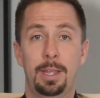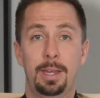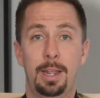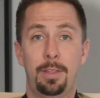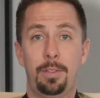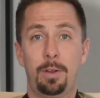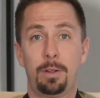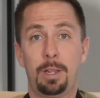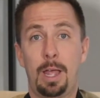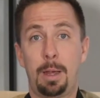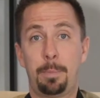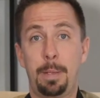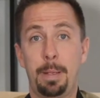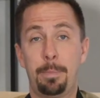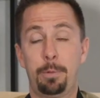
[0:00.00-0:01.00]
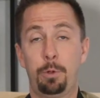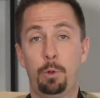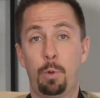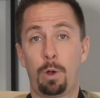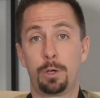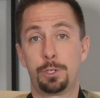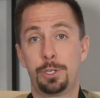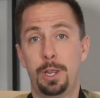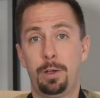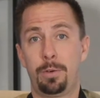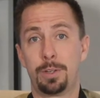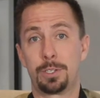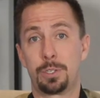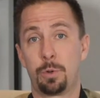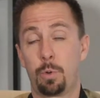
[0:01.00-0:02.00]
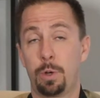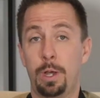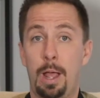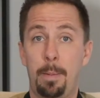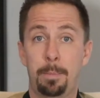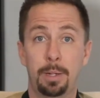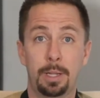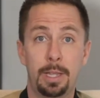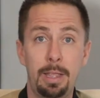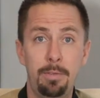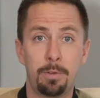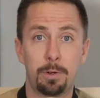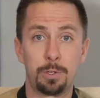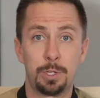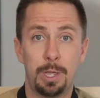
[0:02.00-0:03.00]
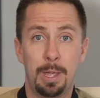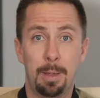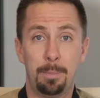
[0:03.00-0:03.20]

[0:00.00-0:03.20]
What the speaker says: Now, there are a lot of people who are generous who are not believers,